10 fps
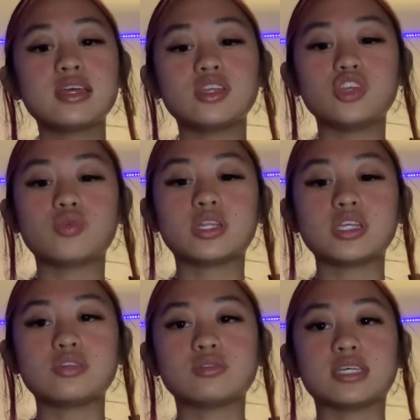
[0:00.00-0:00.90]
you want to
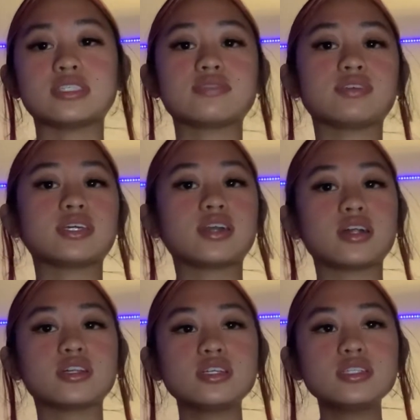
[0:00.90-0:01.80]
use like different
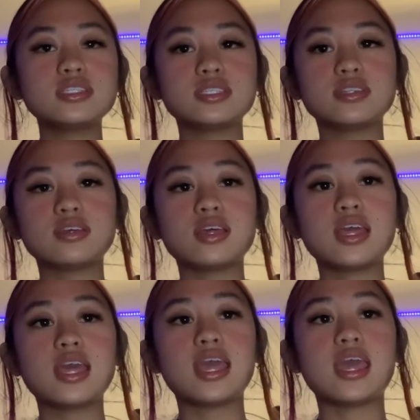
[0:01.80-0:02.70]
colors
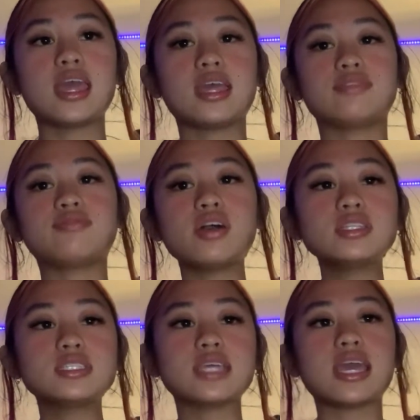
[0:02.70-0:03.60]
and
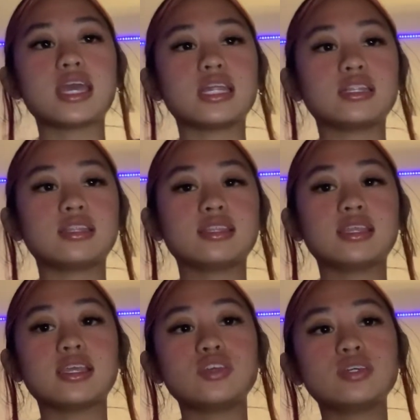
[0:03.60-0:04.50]
fonts, and
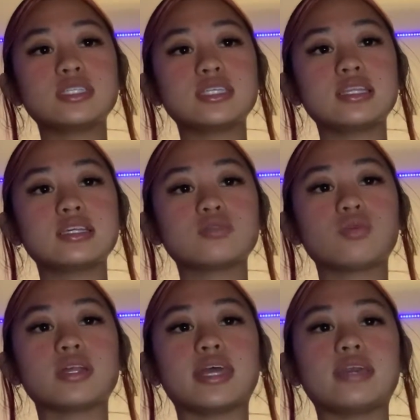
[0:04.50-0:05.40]
you can see this where
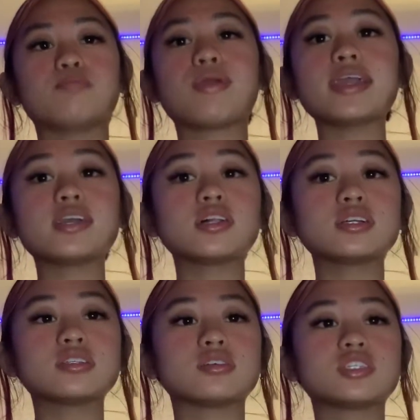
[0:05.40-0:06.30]
like bright colors
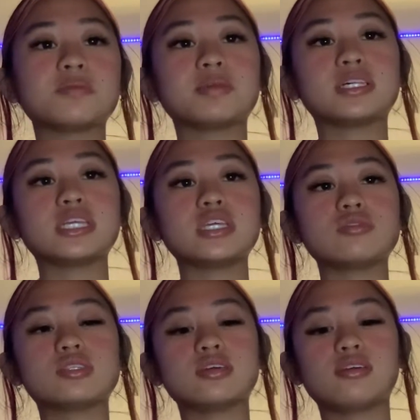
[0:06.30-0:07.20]
are typically used
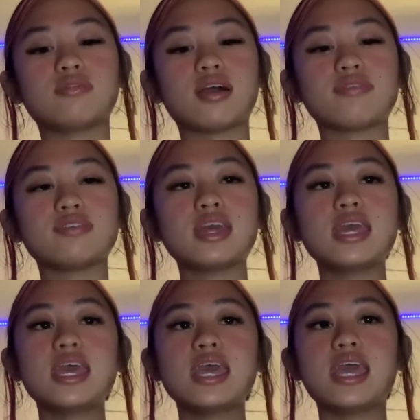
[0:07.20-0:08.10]
to give off
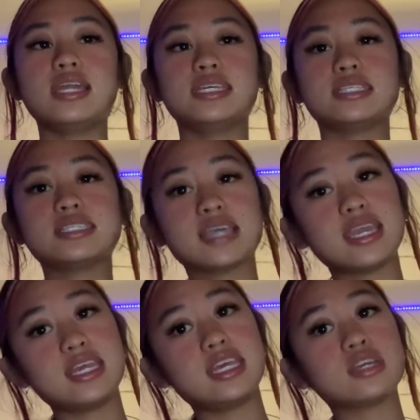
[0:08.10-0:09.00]
an
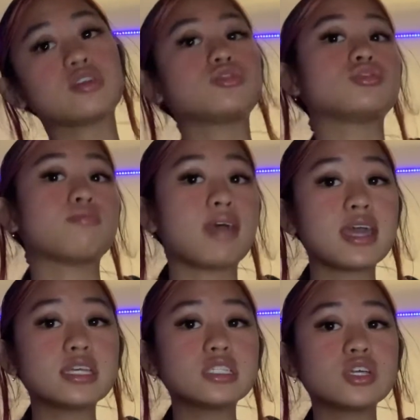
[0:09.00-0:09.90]
exciting or
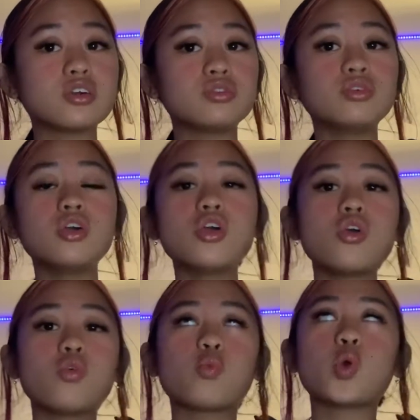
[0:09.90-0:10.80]
dramatic tone,
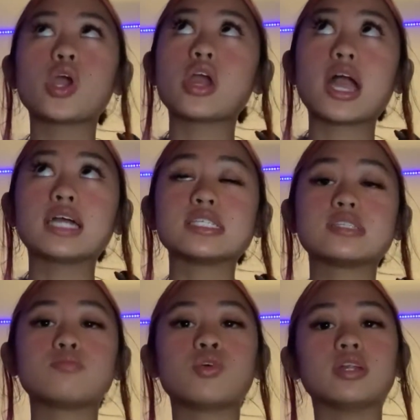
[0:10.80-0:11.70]
whereas
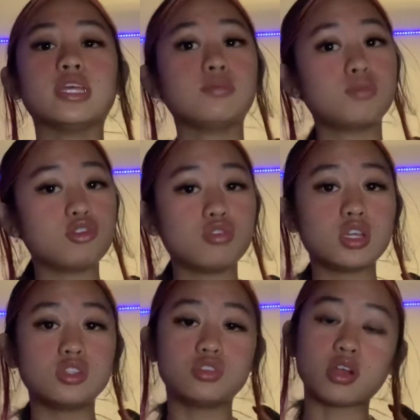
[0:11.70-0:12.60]
more like
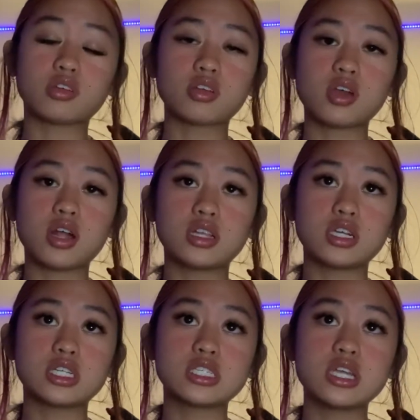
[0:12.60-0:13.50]
muted, darker
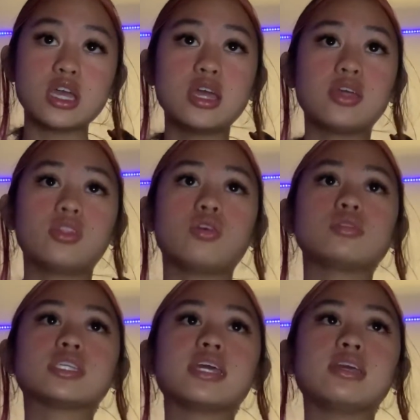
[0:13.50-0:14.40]
colors, those
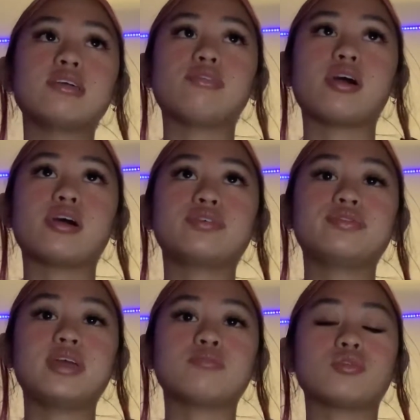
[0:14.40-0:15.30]
can give off a
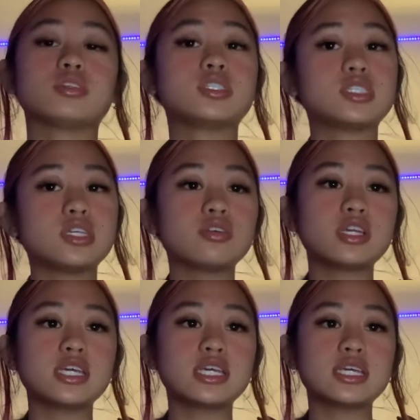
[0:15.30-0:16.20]
more
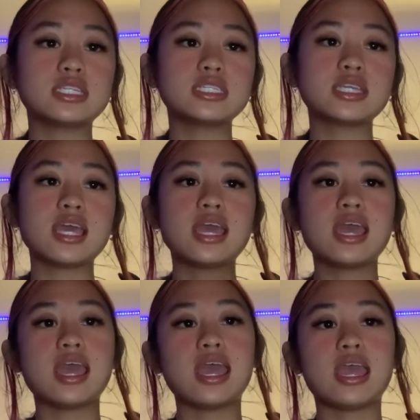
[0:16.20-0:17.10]
serious
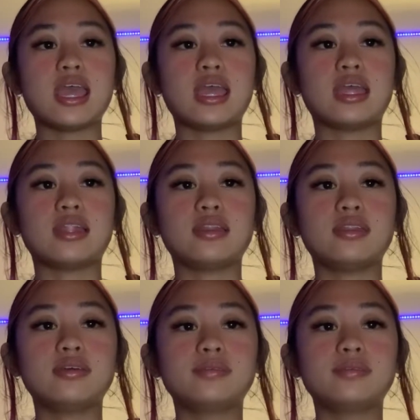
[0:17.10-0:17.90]
and